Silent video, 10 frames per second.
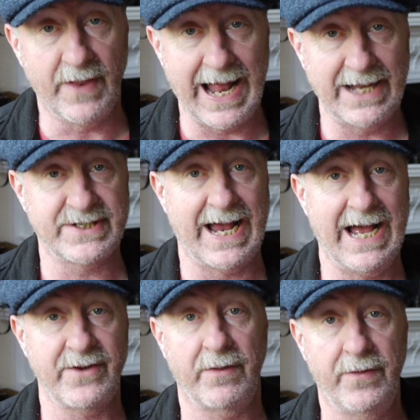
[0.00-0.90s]
that, to
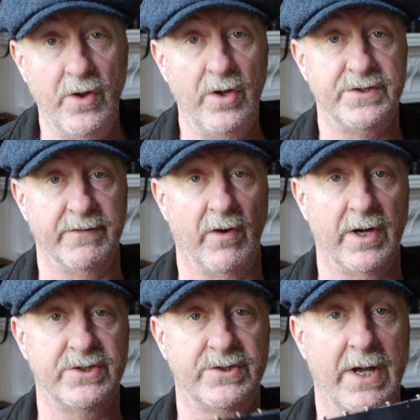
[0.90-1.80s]
add a third
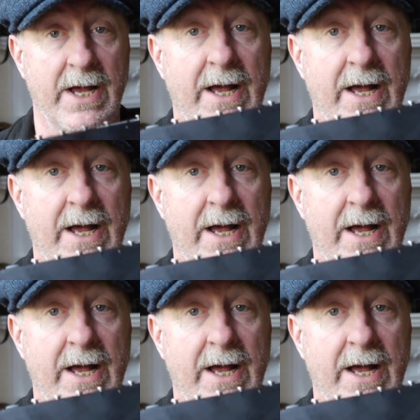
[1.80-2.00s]
device,